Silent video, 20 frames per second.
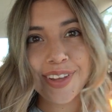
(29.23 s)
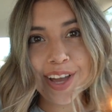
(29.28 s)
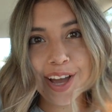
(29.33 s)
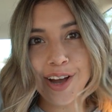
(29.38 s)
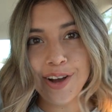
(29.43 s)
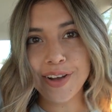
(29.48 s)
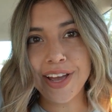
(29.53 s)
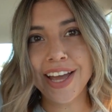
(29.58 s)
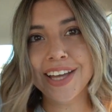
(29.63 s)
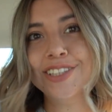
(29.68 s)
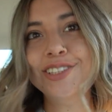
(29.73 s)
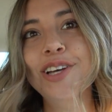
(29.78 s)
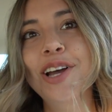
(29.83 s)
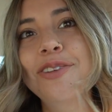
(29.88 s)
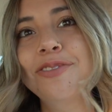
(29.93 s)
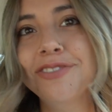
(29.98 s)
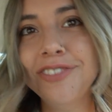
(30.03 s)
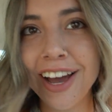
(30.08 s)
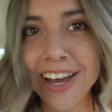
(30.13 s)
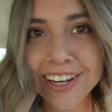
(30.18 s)
Okay, so
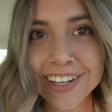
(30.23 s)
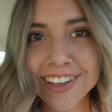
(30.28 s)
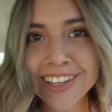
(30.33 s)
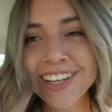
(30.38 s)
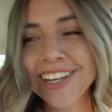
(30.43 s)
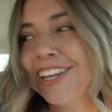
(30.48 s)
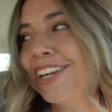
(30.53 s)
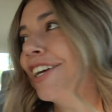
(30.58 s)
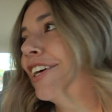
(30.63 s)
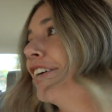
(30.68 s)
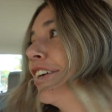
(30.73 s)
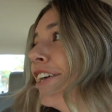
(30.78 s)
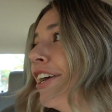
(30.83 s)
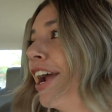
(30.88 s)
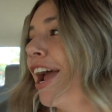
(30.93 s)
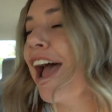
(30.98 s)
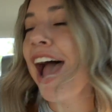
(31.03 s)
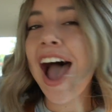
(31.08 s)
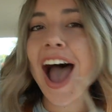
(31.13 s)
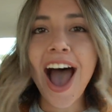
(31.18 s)
I'm finally here.
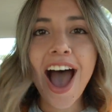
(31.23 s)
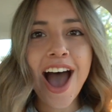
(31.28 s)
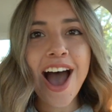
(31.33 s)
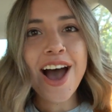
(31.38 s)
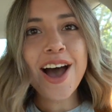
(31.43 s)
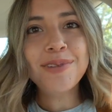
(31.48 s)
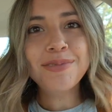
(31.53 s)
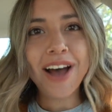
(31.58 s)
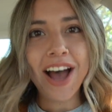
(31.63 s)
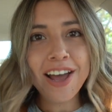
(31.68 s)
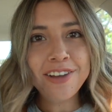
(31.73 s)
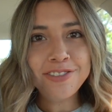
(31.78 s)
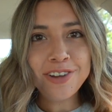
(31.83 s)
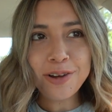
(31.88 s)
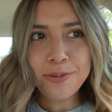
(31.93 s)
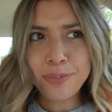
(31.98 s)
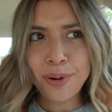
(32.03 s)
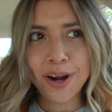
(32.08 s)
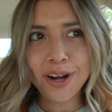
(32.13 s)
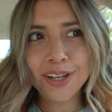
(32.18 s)
I
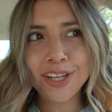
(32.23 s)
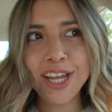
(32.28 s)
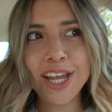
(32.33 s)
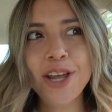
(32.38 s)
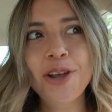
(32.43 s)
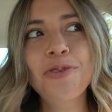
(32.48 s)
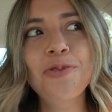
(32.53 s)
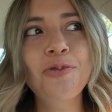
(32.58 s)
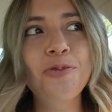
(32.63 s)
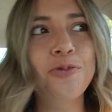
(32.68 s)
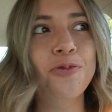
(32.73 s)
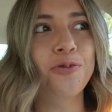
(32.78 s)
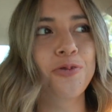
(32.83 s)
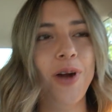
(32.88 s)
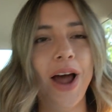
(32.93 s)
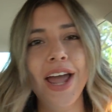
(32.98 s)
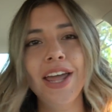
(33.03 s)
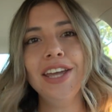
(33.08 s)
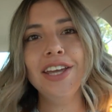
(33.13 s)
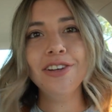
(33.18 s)
found parking
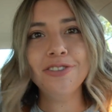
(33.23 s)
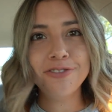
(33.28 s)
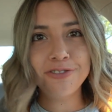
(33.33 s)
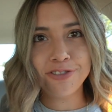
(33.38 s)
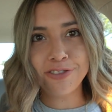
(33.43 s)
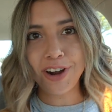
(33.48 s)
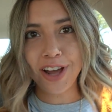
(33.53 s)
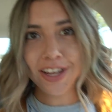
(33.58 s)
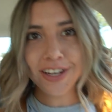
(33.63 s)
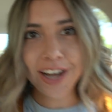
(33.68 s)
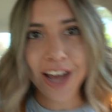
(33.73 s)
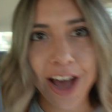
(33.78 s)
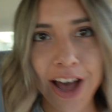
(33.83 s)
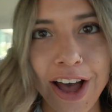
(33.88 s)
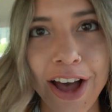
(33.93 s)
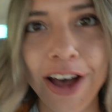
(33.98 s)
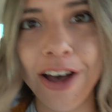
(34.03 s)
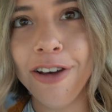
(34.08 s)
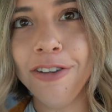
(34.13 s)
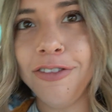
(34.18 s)
right in front
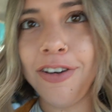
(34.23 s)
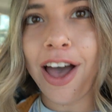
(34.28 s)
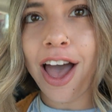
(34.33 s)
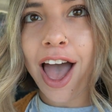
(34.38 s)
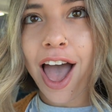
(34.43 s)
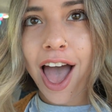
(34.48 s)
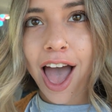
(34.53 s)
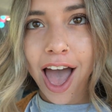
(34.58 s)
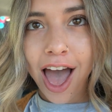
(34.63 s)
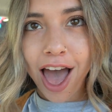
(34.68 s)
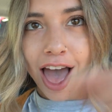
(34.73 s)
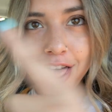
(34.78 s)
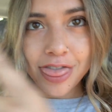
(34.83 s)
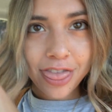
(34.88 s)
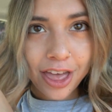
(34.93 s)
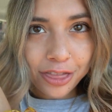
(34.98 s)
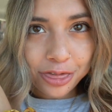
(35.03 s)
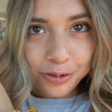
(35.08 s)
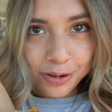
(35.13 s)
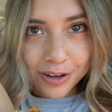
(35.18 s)
of
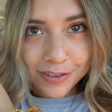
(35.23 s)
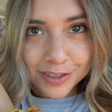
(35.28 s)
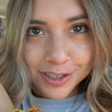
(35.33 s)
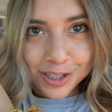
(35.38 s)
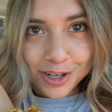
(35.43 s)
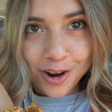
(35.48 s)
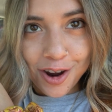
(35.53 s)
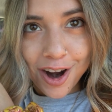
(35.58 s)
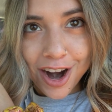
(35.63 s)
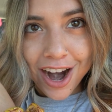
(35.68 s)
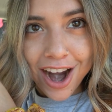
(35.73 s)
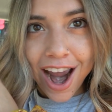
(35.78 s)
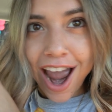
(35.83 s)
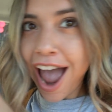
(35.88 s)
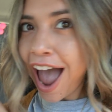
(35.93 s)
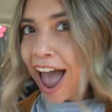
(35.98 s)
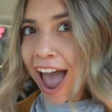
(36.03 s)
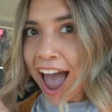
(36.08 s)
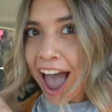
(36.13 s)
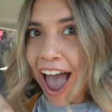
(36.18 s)
the thrift store.
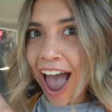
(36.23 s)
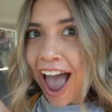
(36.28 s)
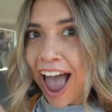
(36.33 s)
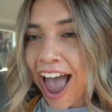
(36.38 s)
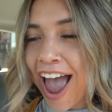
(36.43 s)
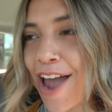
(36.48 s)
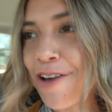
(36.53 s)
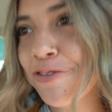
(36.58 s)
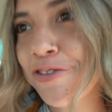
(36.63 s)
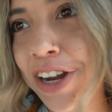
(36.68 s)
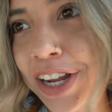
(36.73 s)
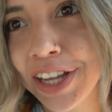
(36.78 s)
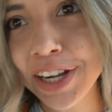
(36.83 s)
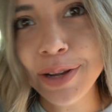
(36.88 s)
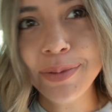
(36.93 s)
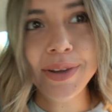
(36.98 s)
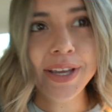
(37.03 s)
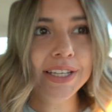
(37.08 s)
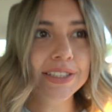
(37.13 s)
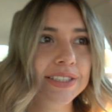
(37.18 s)
Freaking
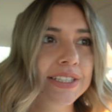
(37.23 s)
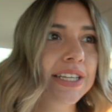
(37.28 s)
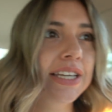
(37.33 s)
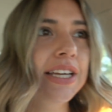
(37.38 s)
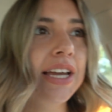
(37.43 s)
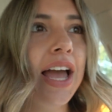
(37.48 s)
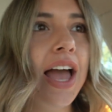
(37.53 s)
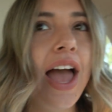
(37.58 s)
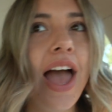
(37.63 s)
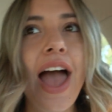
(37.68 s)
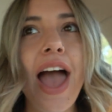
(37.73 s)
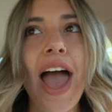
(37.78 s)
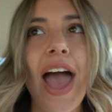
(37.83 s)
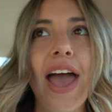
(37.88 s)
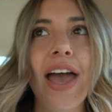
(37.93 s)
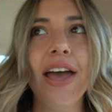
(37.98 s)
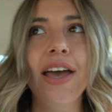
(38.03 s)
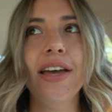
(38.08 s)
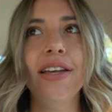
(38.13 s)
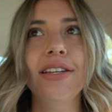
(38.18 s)
amazing.
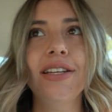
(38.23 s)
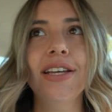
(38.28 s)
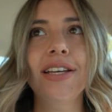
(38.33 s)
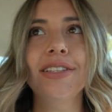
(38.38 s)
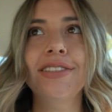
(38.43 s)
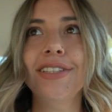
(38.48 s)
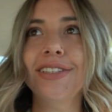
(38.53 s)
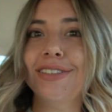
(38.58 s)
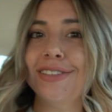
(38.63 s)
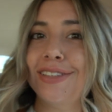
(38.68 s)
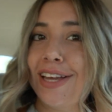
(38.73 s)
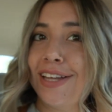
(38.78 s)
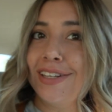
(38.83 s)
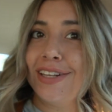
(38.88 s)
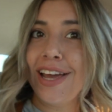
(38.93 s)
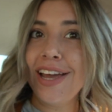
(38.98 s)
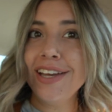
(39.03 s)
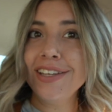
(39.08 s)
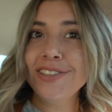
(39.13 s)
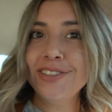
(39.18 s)
And it's a
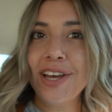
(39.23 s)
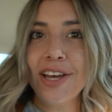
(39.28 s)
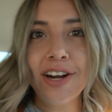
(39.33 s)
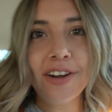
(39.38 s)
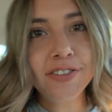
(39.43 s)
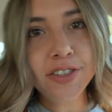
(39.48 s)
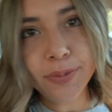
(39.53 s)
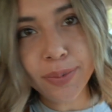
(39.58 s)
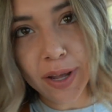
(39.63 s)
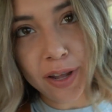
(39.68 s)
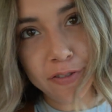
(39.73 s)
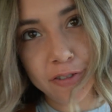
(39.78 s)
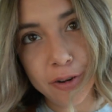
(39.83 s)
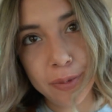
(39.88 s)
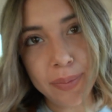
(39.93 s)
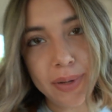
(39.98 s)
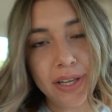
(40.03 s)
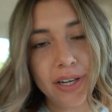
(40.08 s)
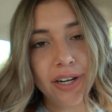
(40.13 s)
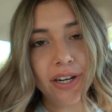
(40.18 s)
Sunday, so I don't have to pay for a
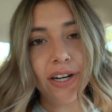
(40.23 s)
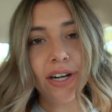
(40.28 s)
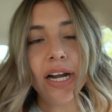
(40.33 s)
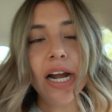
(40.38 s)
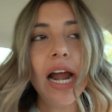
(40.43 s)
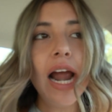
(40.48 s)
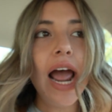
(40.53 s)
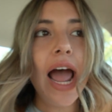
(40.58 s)
meter.